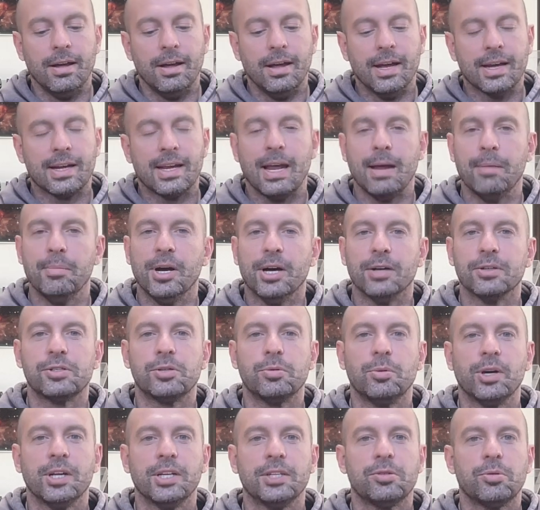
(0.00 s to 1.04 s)
It came out in
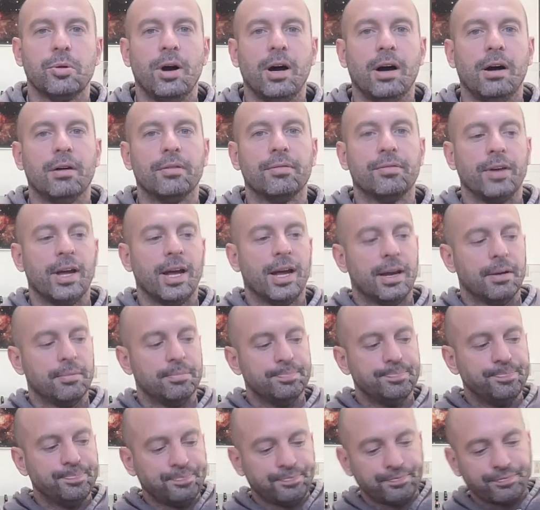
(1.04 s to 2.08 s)
2012,
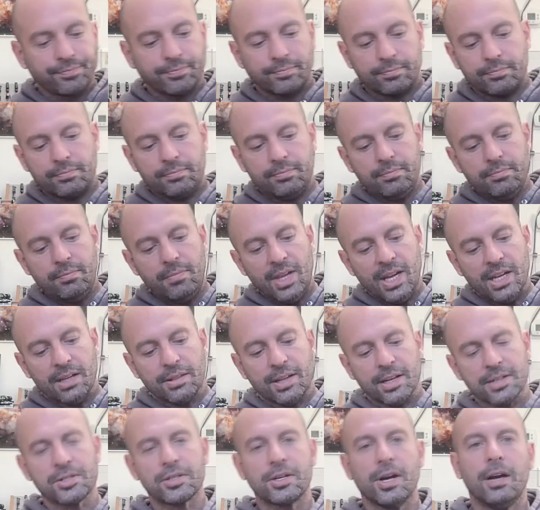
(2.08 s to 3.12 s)
and
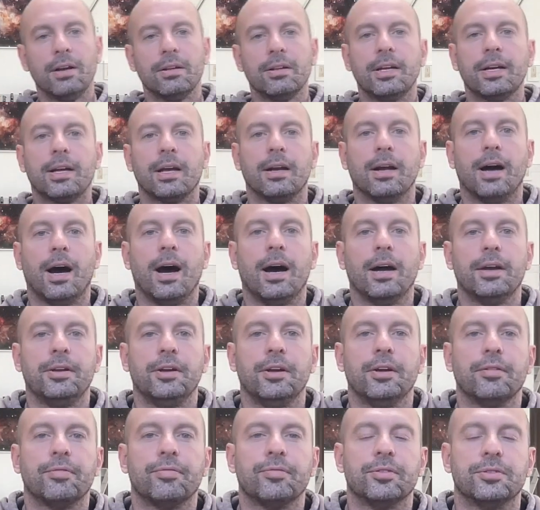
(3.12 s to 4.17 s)
that's kind of like an odd
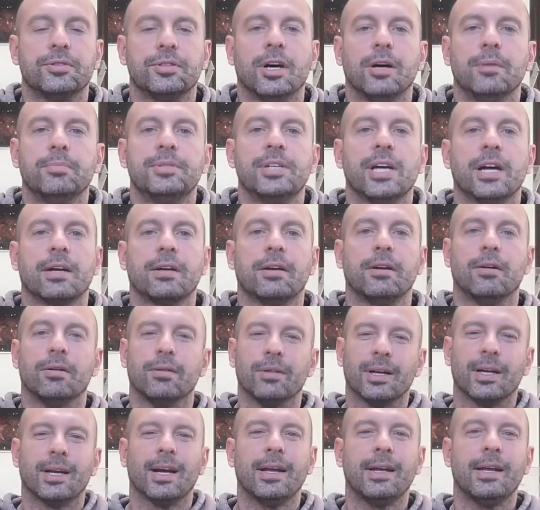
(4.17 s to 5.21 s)
year for dub techno.
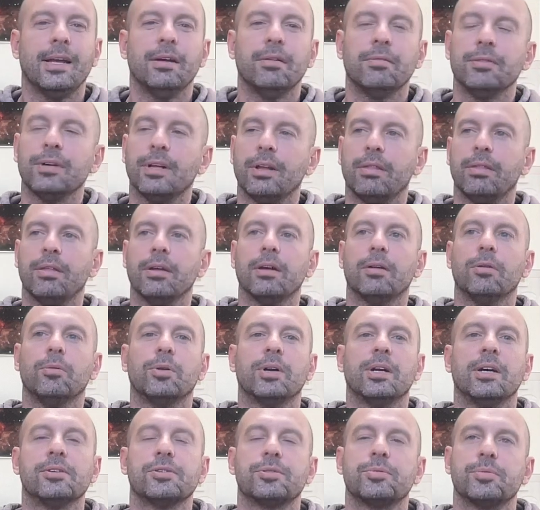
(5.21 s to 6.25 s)
Like, I can't really think of
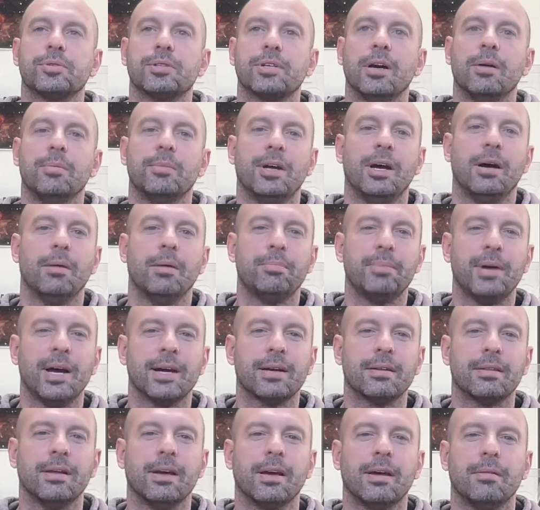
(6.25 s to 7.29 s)
what else was coming out
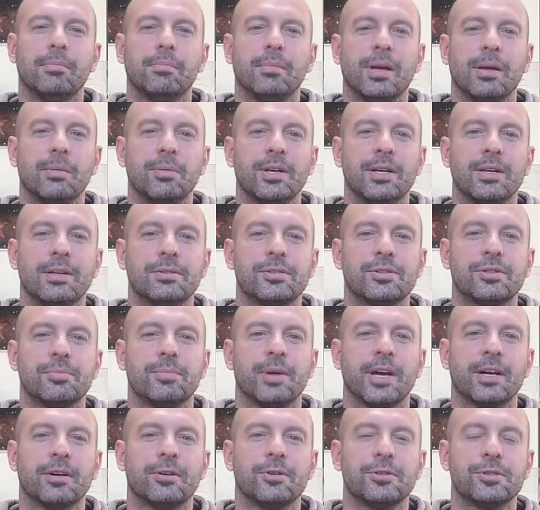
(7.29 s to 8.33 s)
back then. Maybe some
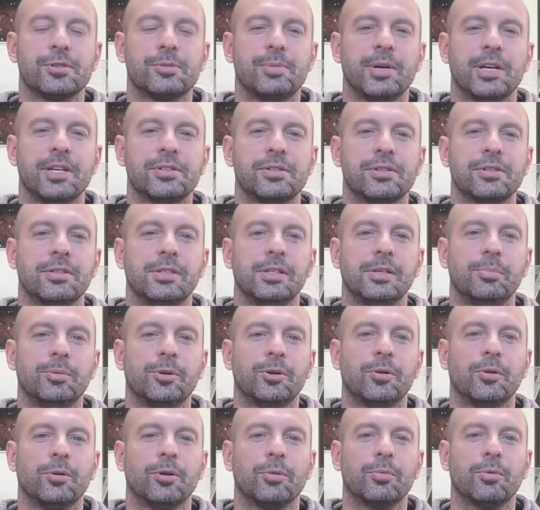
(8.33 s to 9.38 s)
Echo Space and Deep
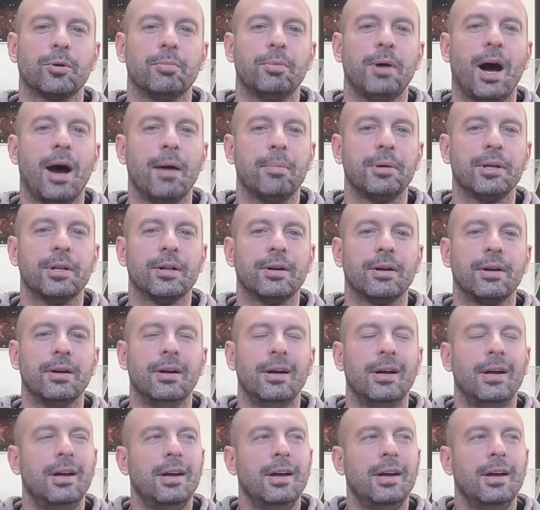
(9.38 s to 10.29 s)
Chord were popular.